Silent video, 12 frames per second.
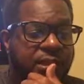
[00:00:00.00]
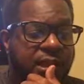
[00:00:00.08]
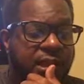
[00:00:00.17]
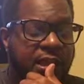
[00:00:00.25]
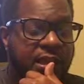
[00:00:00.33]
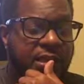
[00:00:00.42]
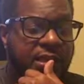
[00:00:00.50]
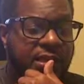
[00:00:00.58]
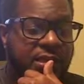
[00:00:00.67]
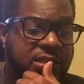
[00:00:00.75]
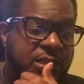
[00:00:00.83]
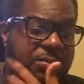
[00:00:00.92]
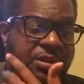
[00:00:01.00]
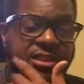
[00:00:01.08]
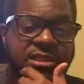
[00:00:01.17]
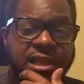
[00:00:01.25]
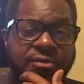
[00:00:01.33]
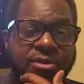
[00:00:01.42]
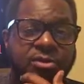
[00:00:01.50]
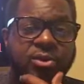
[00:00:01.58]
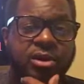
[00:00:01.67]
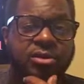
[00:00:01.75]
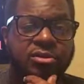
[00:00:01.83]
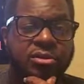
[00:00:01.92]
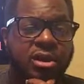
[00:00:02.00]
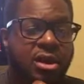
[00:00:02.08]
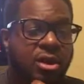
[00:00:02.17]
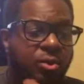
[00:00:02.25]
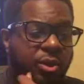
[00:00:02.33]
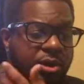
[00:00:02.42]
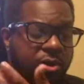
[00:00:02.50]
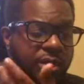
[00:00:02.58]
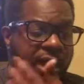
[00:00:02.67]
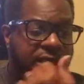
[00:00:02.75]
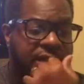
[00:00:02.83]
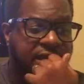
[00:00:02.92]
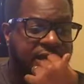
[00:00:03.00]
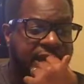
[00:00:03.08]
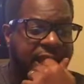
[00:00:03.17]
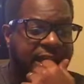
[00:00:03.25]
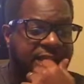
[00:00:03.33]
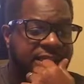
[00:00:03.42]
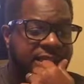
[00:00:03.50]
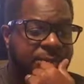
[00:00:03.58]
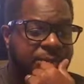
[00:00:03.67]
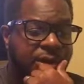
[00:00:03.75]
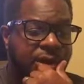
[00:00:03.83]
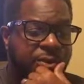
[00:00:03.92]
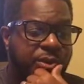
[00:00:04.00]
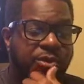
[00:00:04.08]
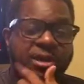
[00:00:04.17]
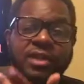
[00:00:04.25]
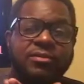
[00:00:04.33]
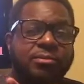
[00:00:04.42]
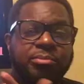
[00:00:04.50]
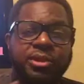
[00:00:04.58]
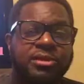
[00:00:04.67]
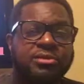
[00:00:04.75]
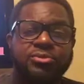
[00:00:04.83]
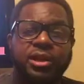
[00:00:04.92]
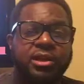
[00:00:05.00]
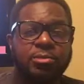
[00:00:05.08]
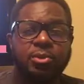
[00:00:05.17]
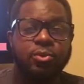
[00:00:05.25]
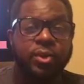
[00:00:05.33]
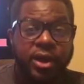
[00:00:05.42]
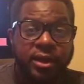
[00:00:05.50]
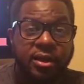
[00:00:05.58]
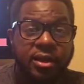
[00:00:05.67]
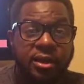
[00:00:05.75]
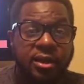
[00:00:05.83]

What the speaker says: And some of the teams have good records. We know that the 8 teams are. We know Cleveland Breeze is ranked number 1.